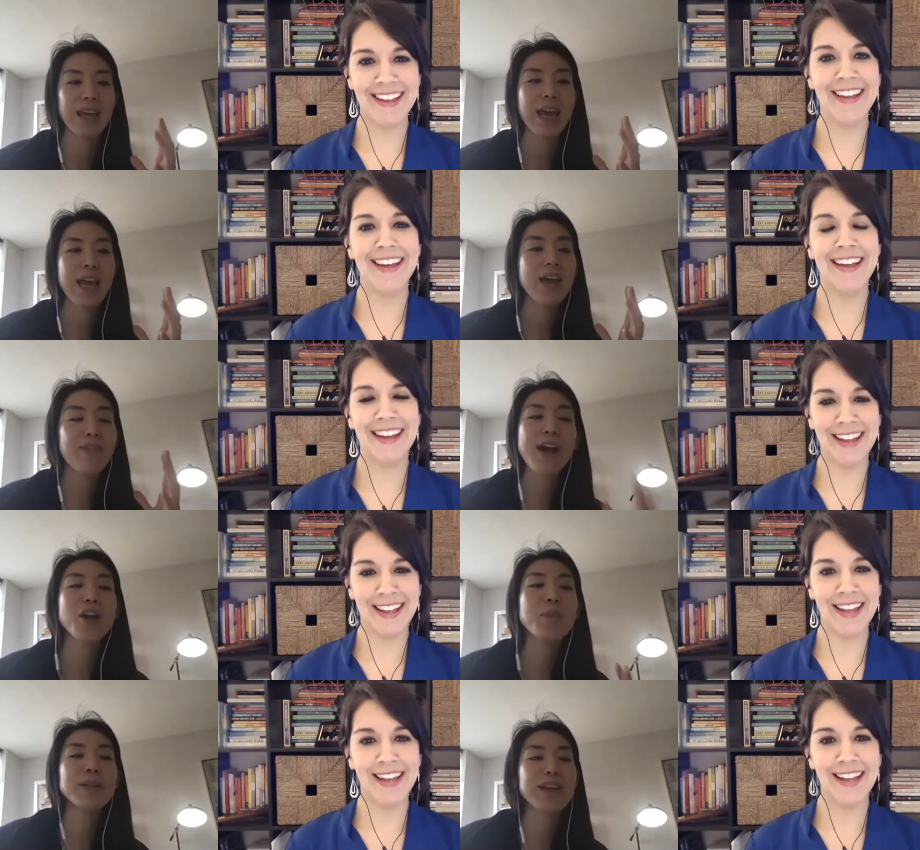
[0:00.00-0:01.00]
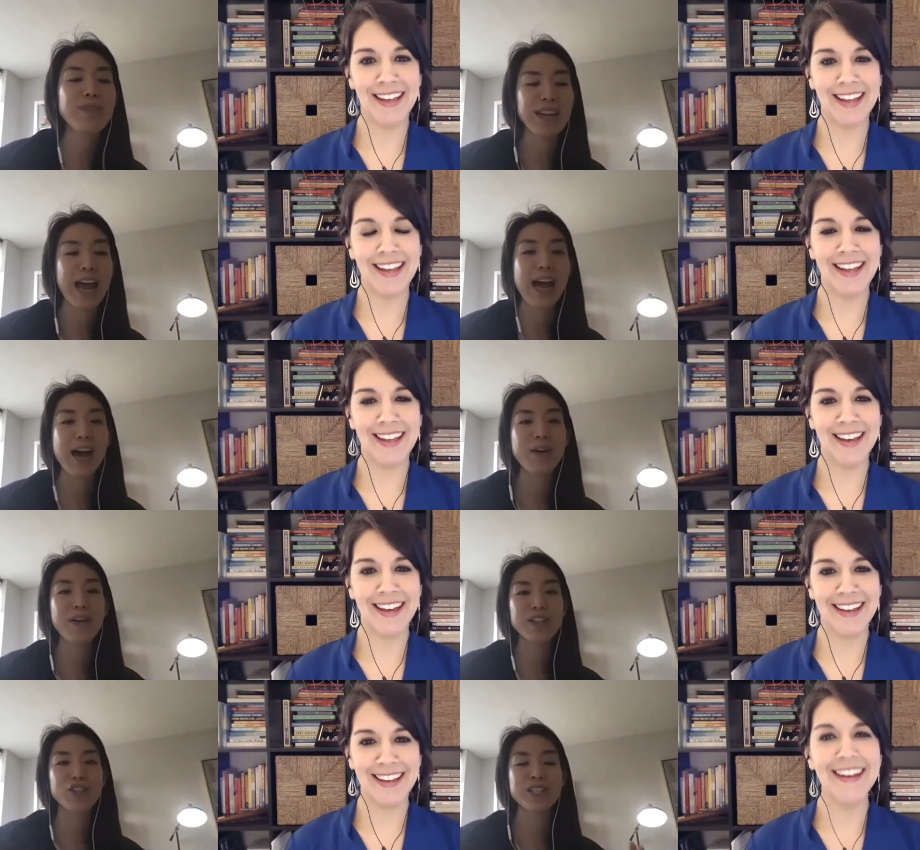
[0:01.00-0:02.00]
Speaker 1: If I don't believe it now,
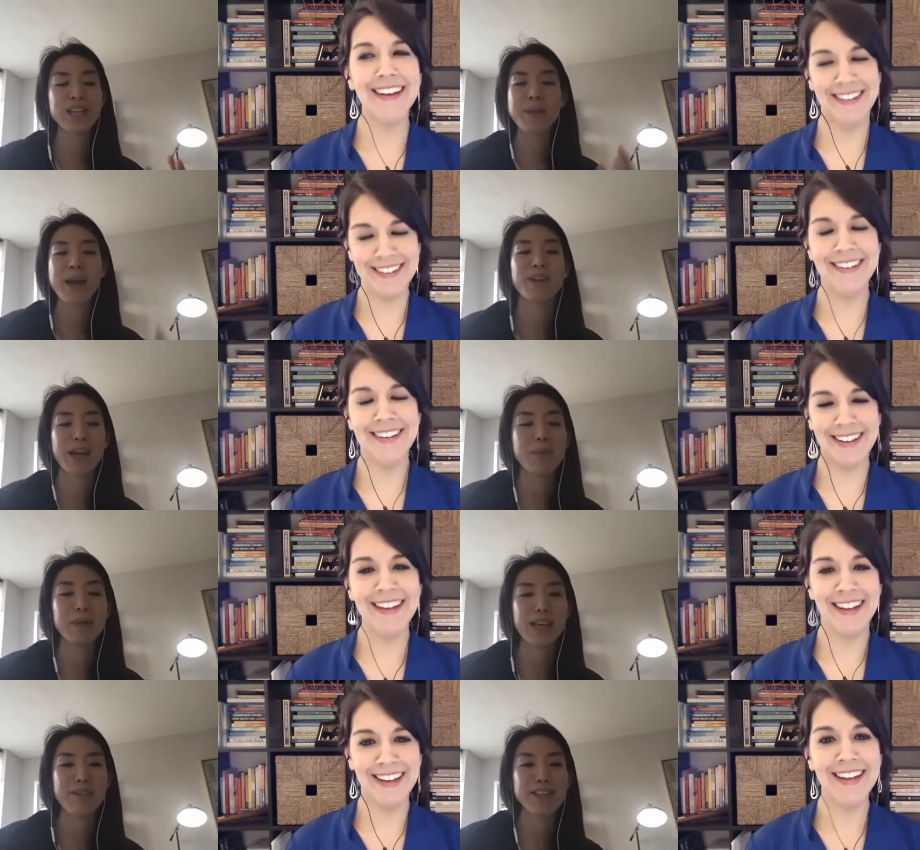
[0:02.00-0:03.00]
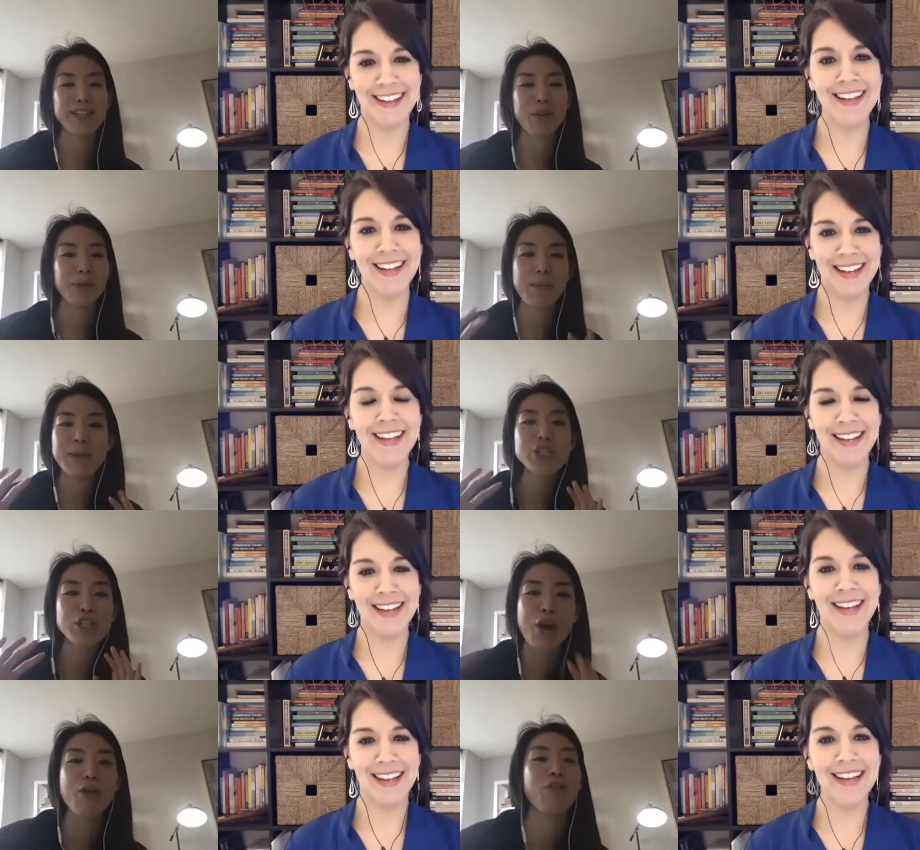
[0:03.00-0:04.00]
it's just I'm never going to believe it. So let me just
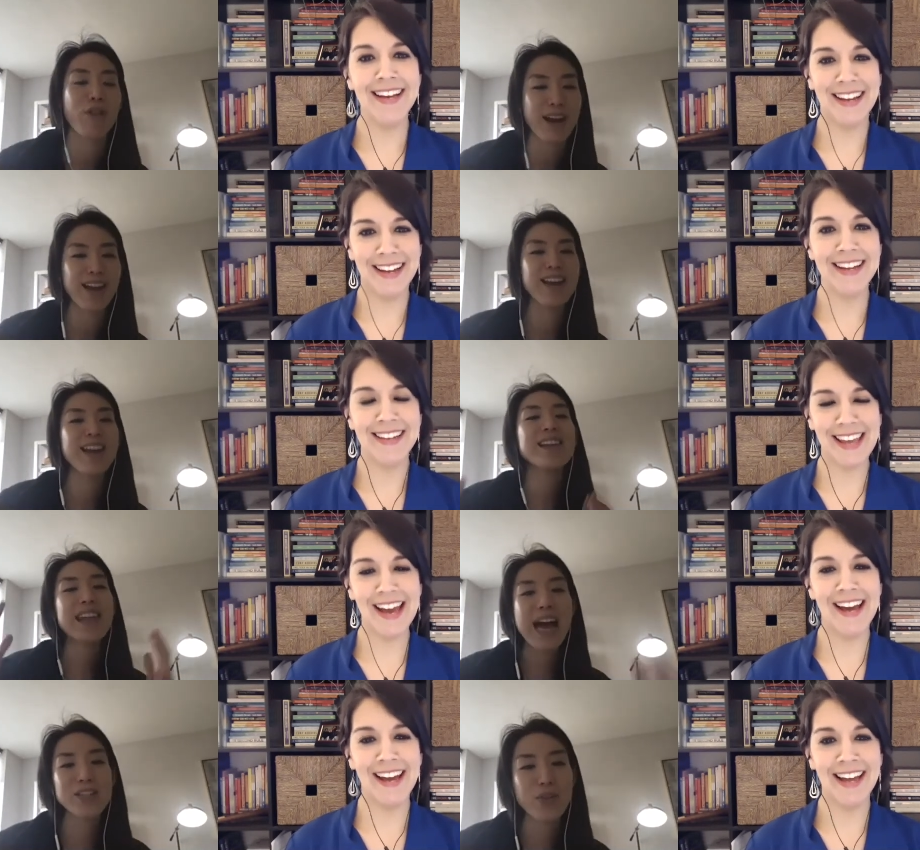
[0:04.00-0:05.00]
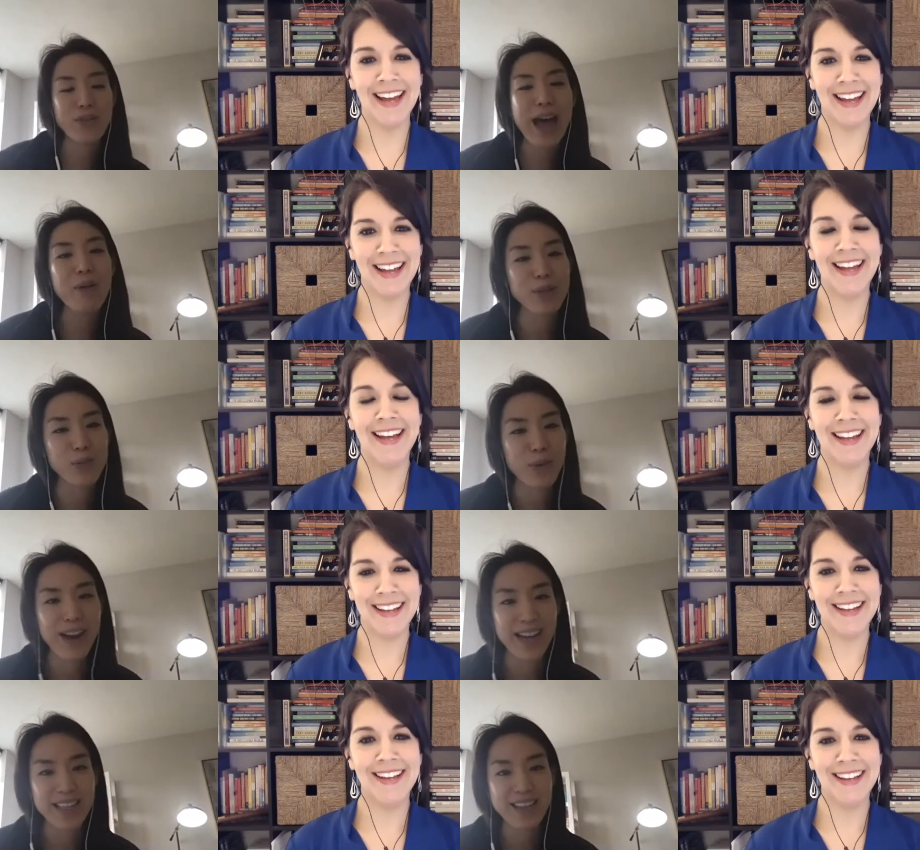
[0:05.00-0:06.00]
go for it. That yeah. so that was when
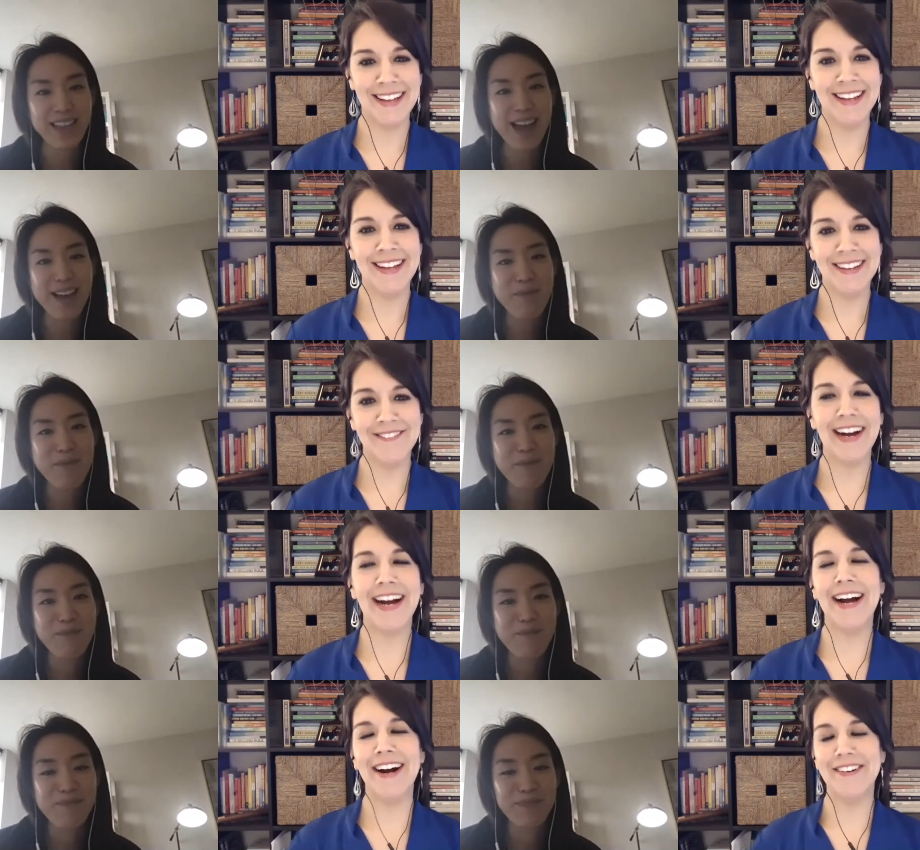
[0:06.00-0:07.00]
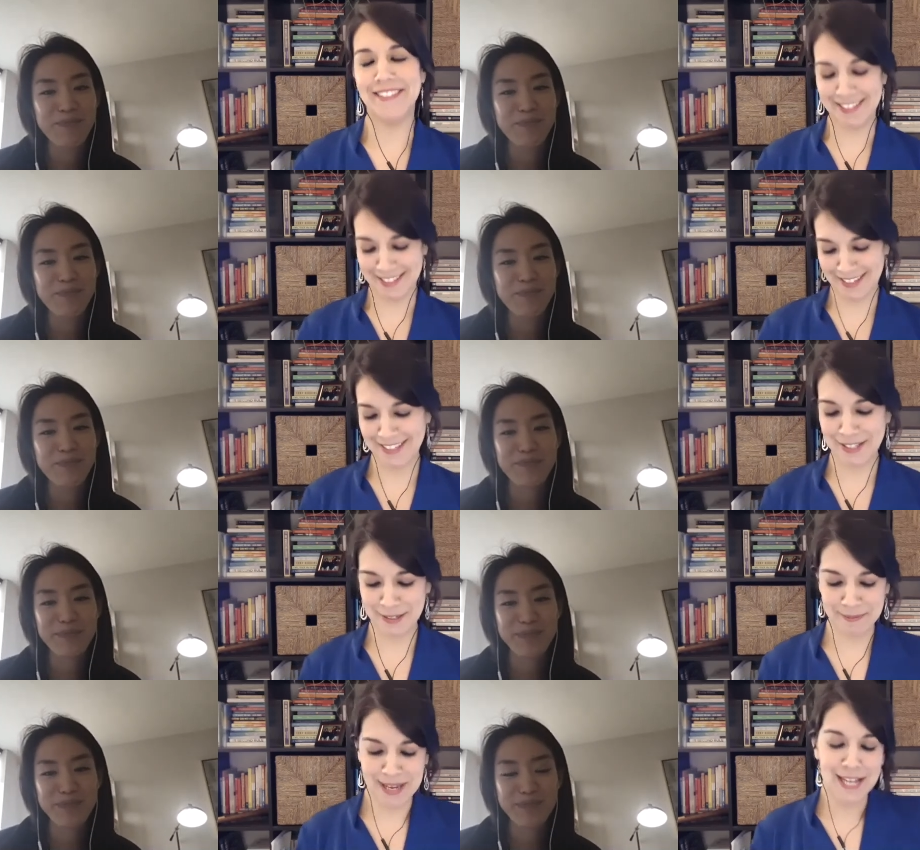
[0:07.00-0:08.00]
I did
Speaker 2: that. Wow, that's
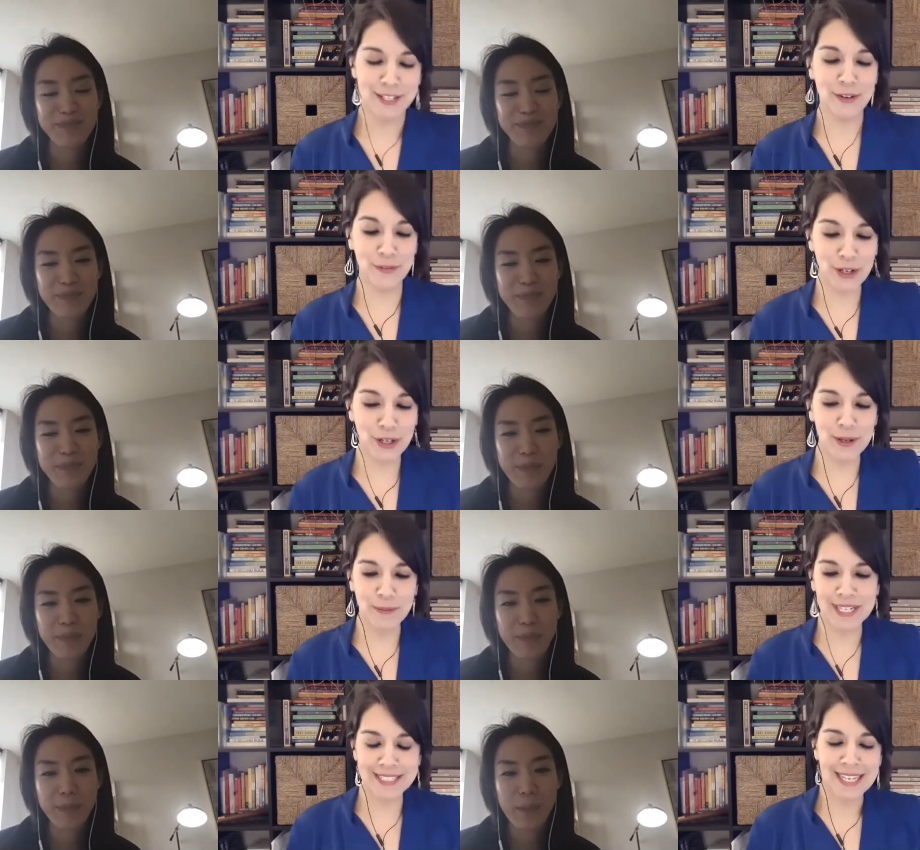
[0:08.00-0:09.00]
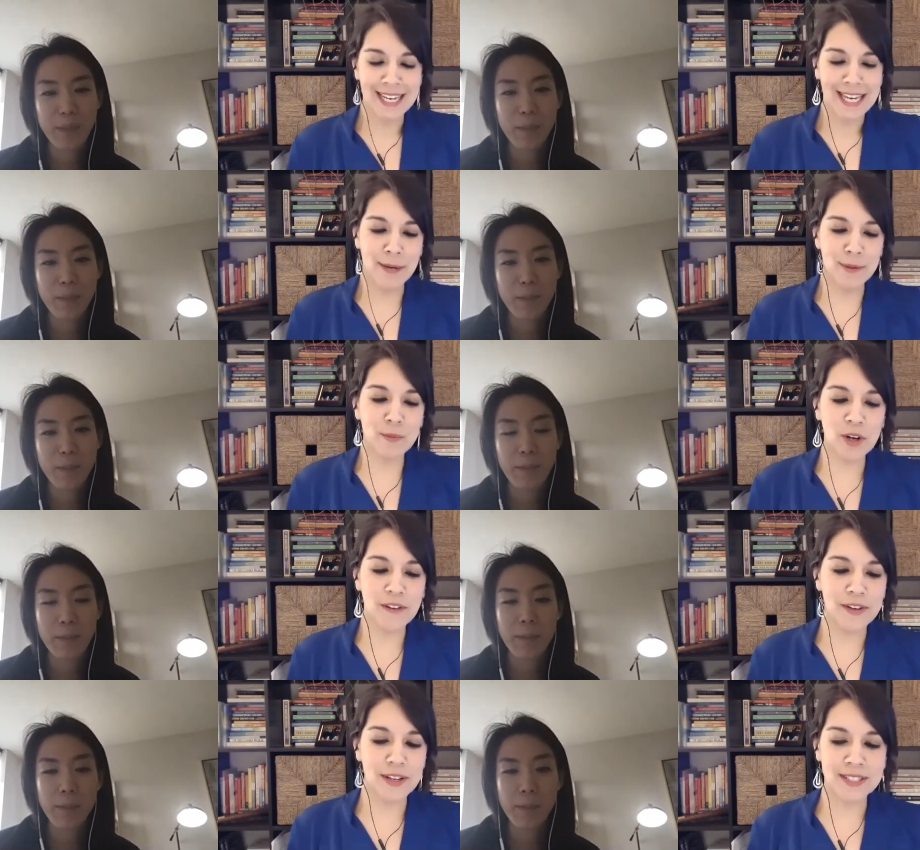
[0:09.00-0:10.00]
awesome. So for you, it was it was more of a